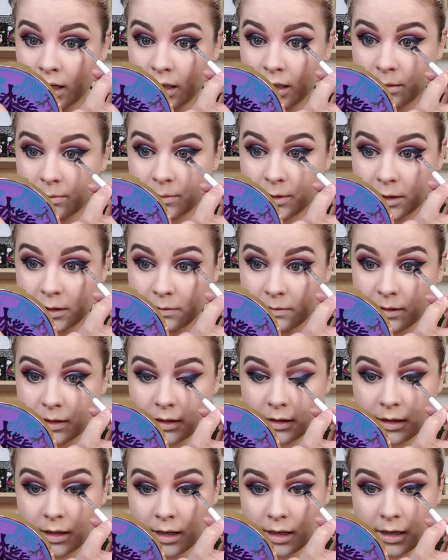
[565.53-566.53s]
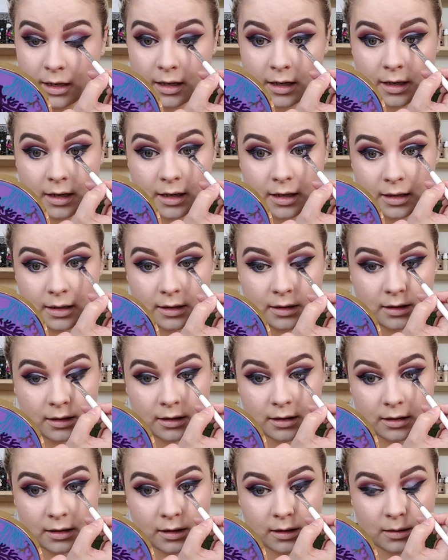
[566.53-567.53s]
I'm doing that
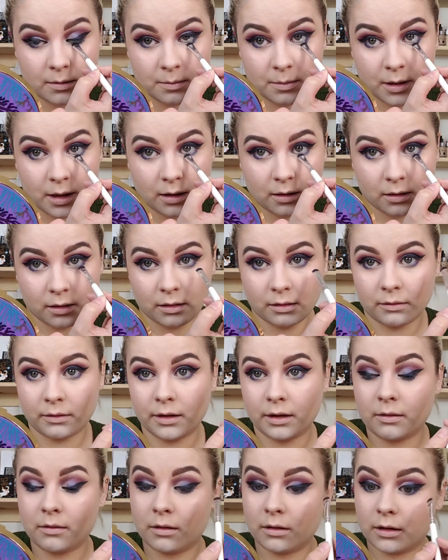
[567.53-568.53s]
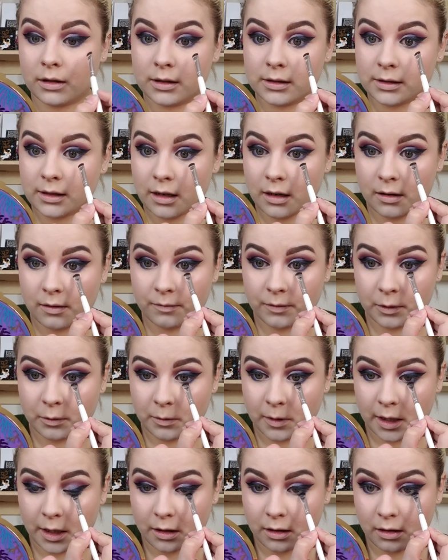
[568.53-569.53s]
about 3/4 of the
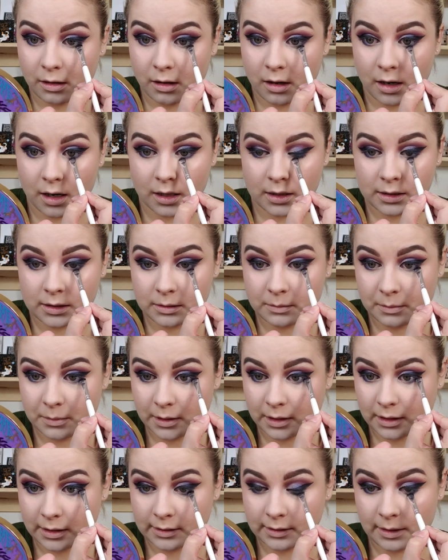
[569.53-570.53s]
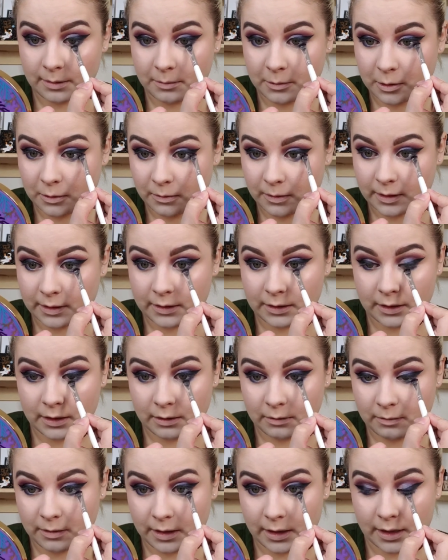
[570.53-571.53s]
way across because I'm going to
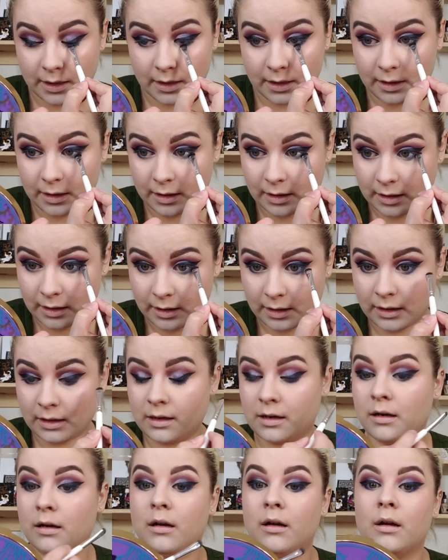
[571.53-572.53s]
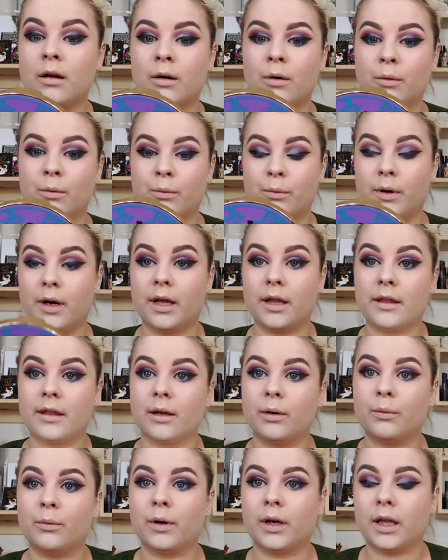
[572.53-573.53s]
go in with
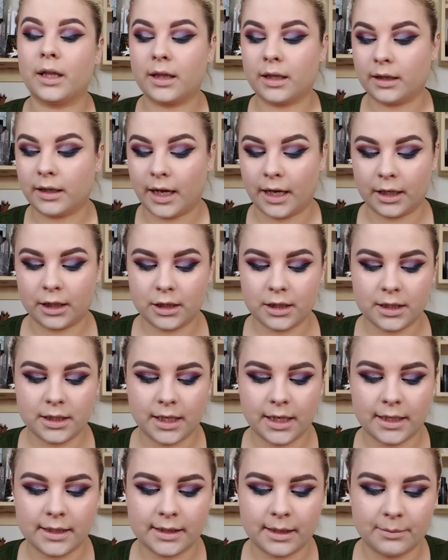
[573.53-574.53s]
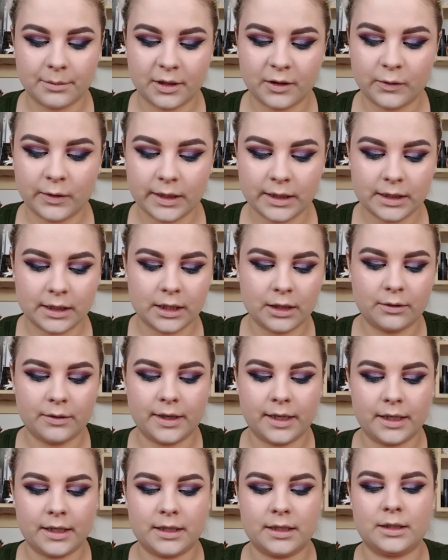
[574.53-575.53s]
one of the lighter shades. I'm going to go
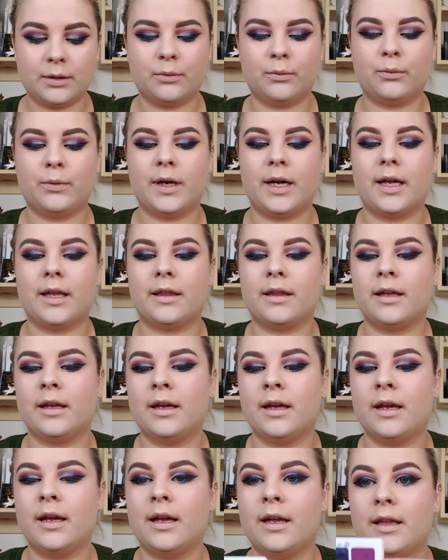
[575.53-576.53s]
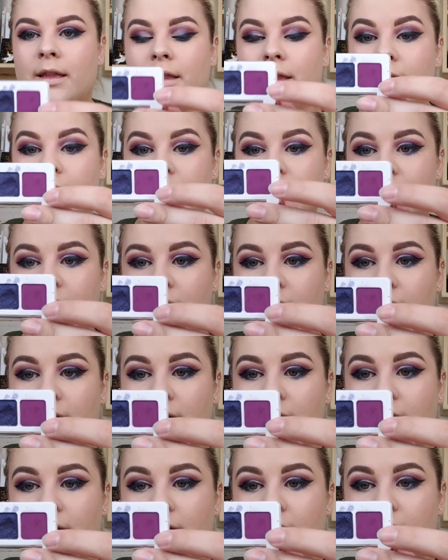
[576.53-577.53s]
in with this shade
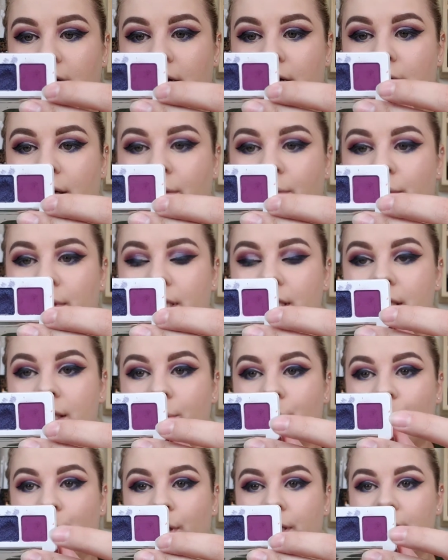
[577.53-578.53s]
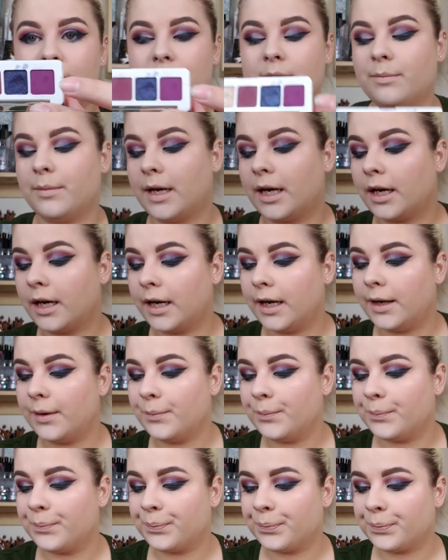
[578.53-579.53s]
here, which is Poison Berry,